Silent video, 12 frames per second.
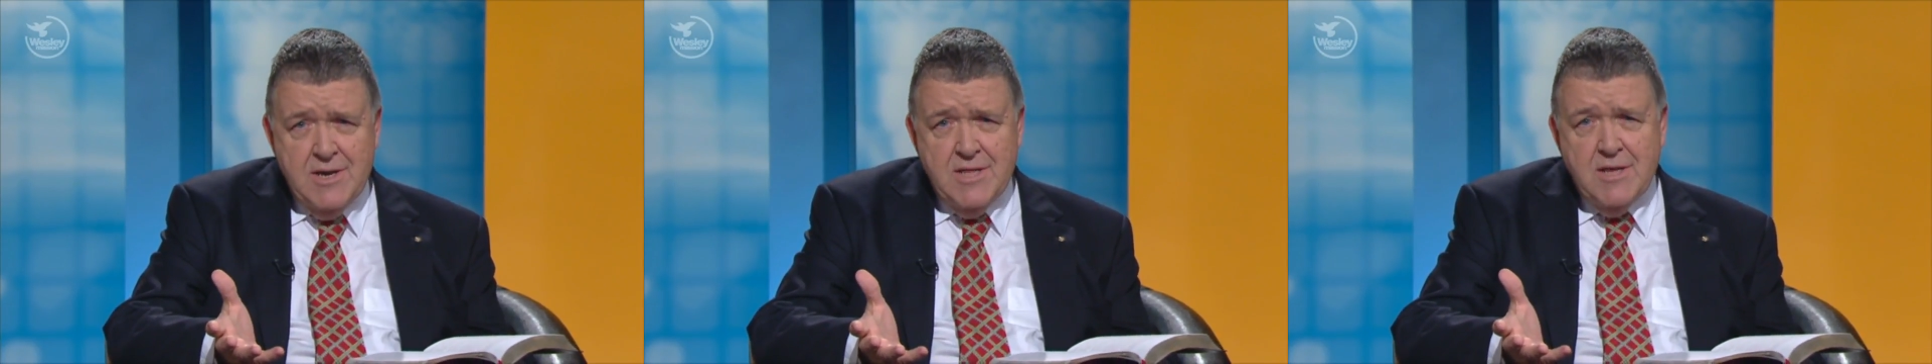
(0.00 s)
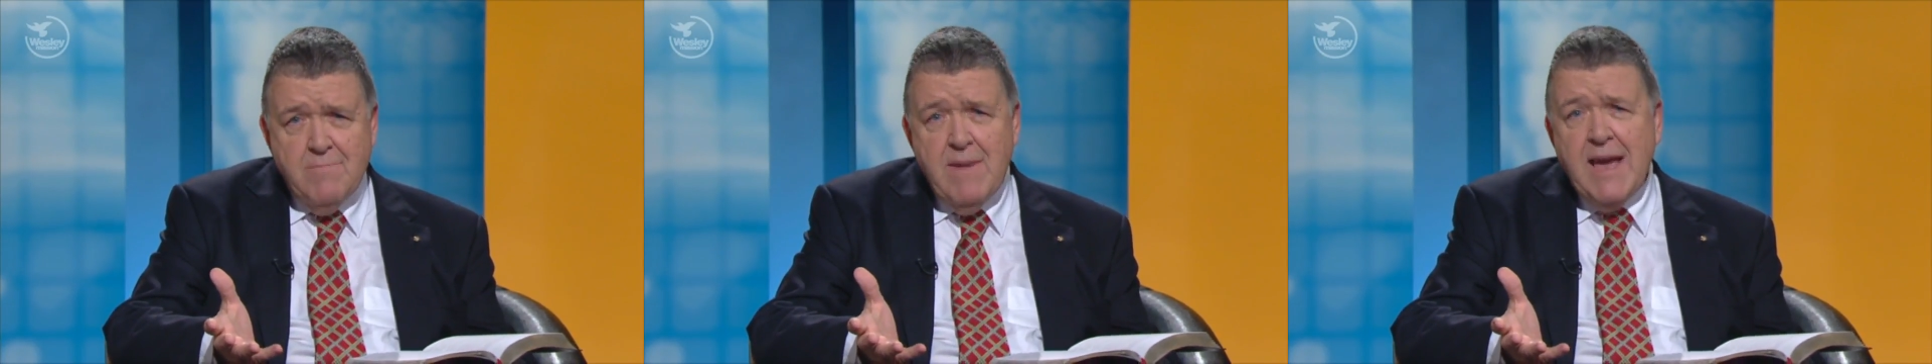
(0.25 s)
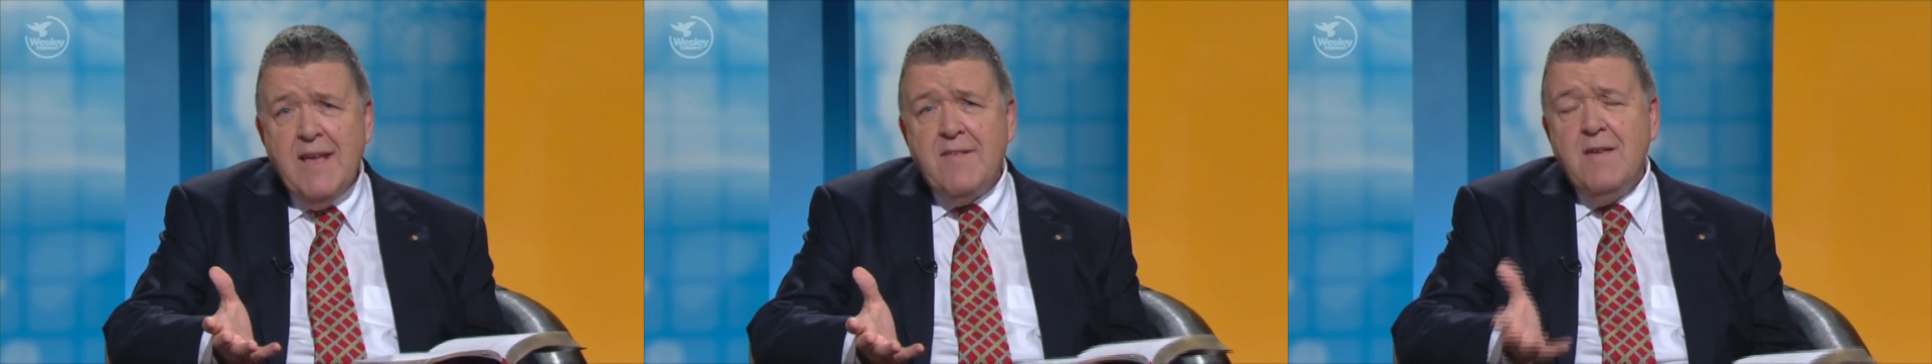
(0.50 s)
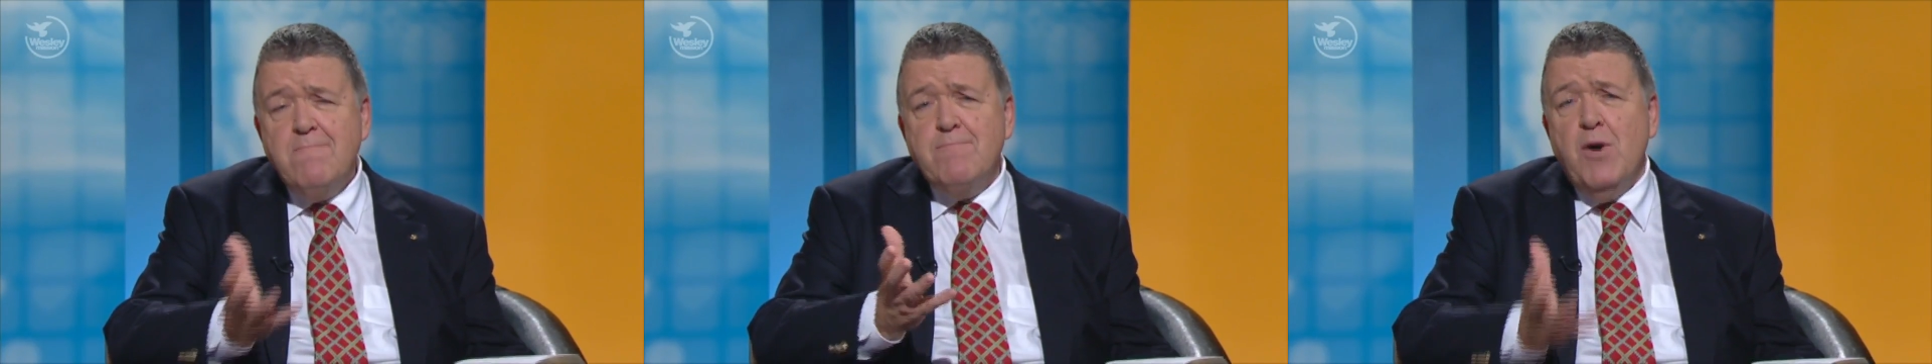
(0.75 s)
that makes
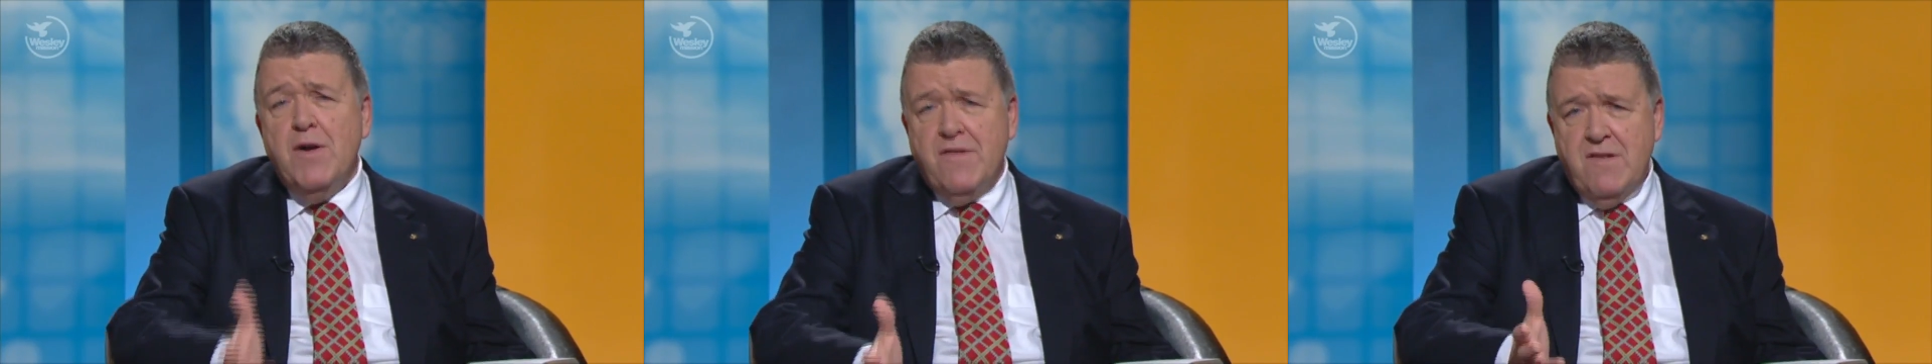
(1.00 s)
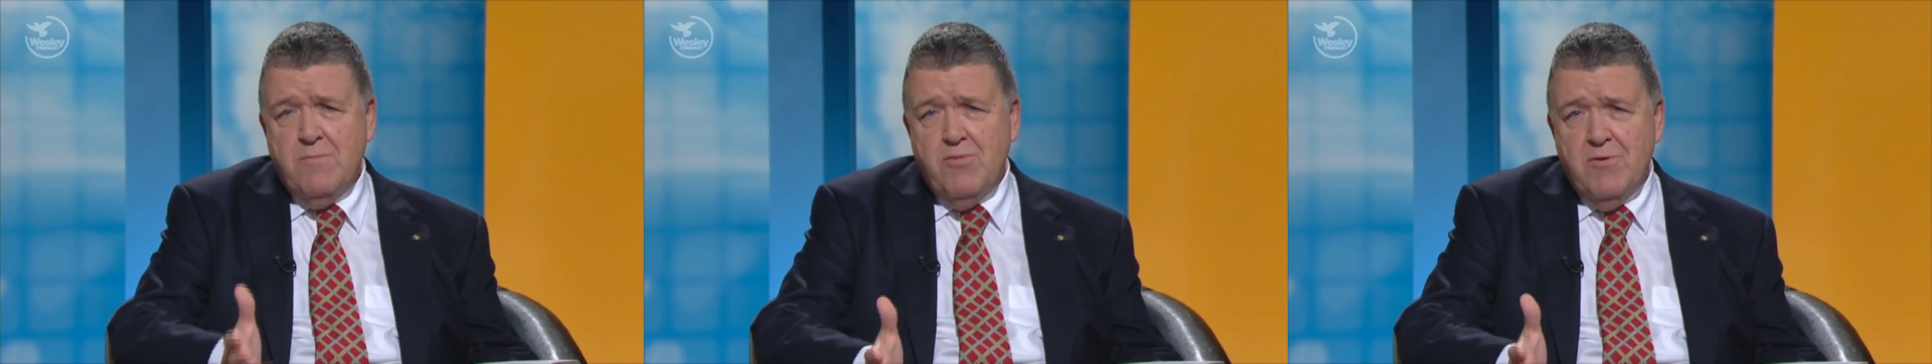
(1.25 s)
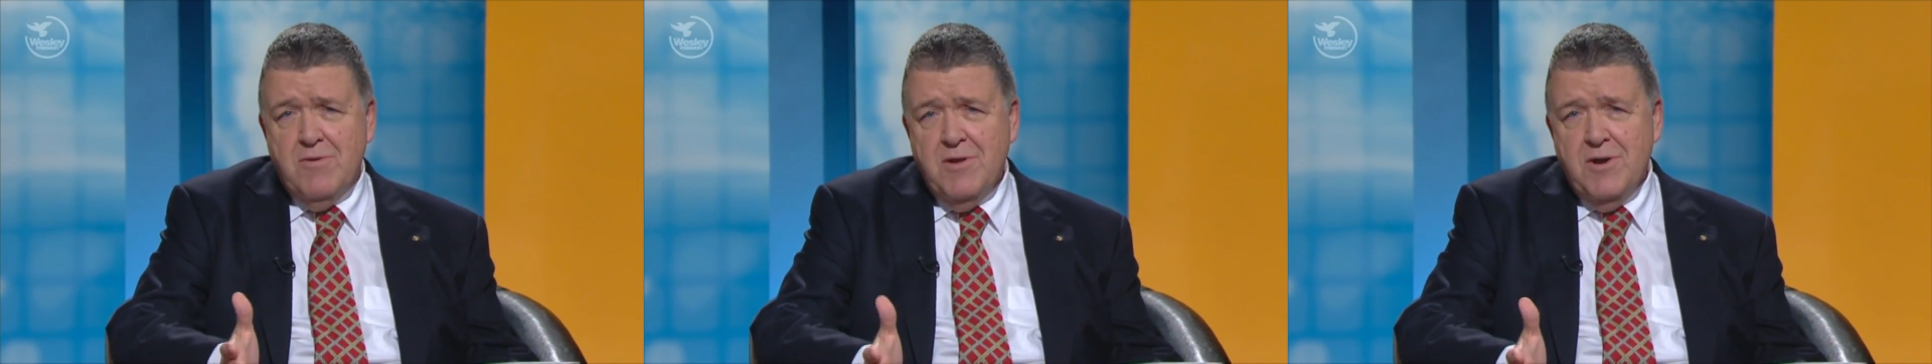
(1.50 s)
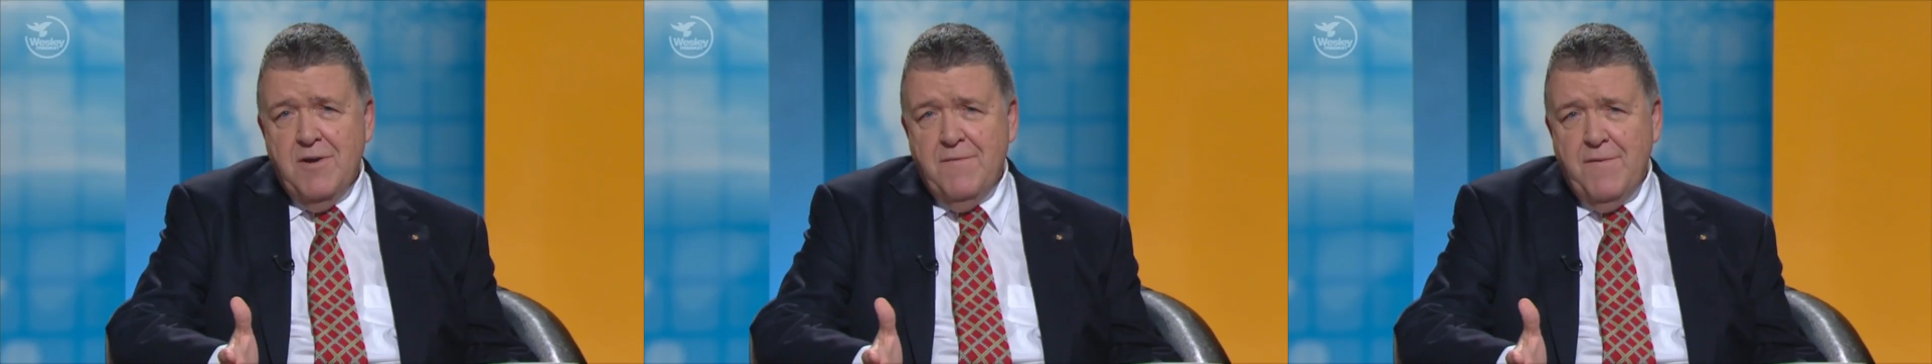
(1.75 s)
it possible
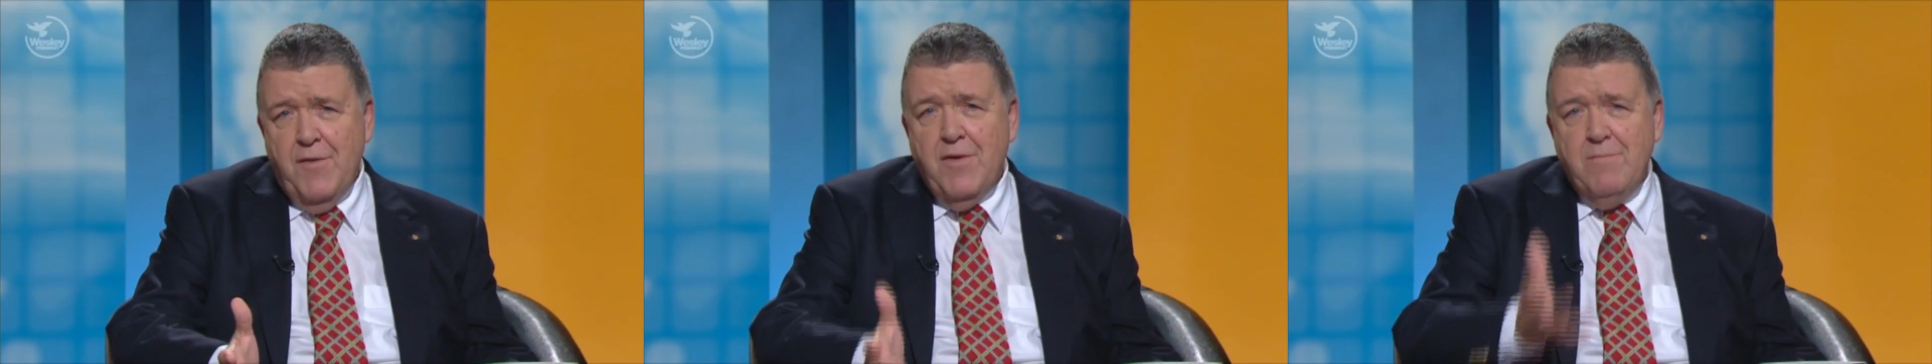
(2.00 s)
for the